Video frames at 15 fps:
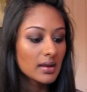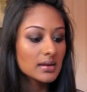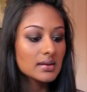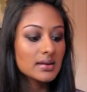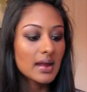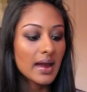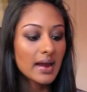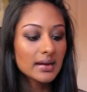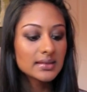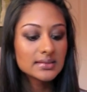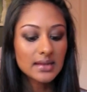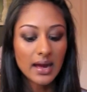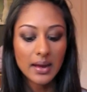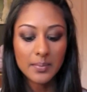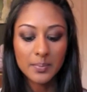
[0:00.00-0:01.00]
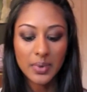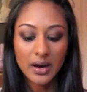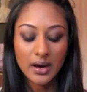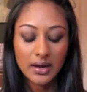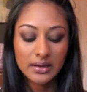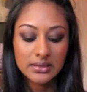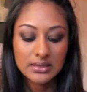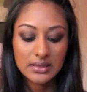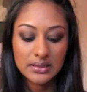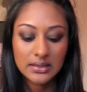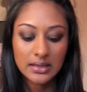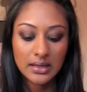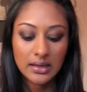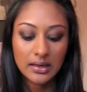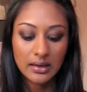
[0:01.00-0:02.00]
Next, I bought
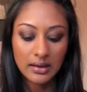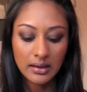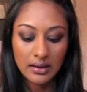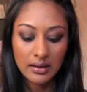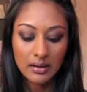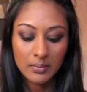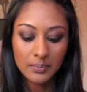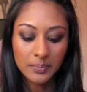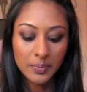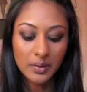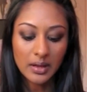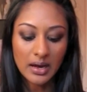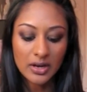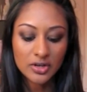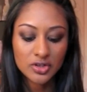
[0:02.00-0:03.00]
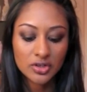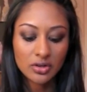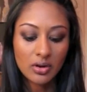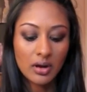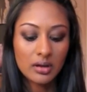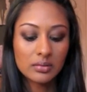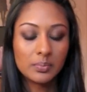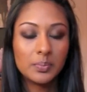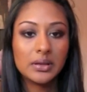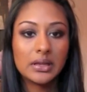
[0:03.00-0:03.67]
the blush called